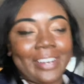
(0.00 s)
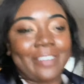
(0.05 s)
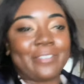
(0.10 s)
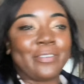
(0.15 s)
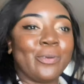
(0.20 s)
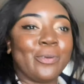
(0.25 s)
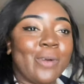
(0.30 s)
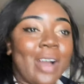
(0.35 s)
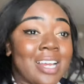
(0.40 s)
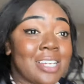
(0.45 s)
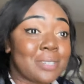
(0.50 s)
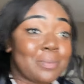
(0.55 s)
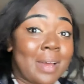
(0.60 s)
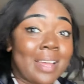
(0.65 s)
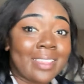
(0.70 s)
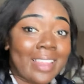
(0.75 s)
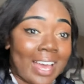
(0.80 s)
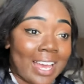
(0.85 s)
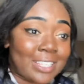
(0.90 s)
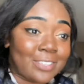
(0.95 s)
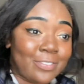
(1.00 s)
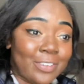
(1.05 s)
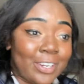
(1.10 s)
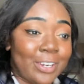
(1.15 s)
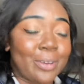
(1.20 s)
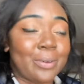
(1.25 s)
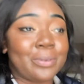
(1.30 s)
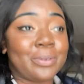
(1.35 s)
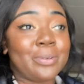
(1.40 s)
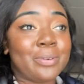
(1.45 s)
if you watched my last
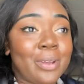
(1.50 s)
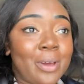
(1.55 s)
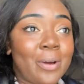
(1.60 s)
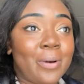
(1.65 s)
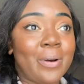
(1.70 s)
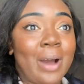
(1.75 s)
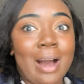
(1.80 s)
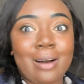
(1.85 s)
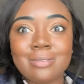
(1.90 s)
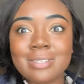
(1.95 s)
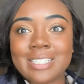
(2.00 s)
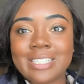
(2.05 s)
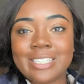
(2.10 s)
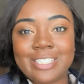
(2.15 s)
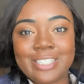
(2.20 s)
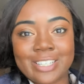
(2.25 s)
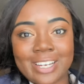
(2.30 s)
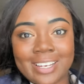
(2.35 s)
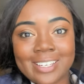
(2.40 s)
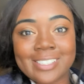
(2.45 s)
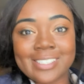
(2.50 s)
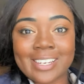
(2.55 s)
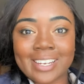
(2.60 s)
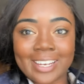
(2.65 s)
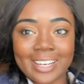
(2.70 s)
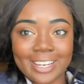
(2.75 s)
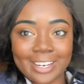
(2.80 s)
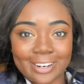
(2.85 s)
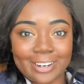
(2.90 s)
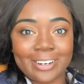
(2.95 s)
video, you know I was just
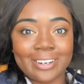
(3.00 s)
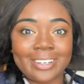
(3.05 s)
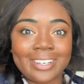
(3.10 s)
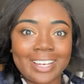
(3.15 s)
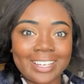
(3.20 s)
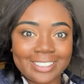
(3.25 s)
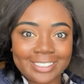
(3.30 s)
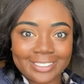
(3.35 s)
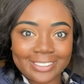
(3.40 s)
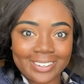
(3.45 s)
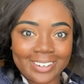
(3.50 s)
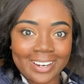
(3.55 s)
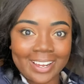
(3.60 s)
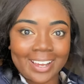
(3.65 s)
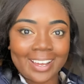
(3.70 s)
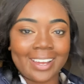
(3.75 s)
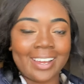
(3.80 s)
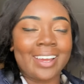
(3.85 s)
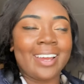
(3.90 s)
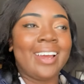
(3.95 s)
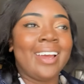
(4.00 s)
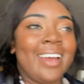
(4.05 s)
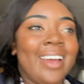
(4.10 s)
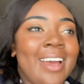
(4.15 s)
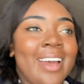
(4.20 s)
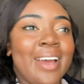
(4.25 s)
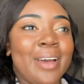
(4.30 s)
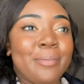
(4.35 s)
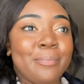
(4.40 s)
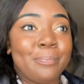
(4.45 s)
here yesterday,
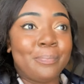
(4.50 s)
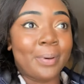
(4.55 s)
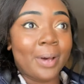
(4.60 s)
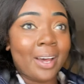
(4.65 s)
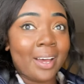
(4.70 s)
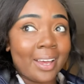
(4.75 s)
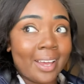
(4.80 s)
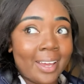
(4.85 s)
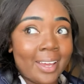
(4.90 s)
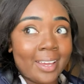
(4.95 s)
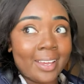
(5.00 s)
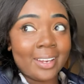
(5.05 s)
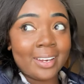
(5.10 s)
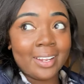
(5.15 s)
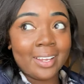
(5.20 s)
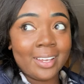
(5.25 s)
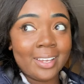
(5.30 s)
but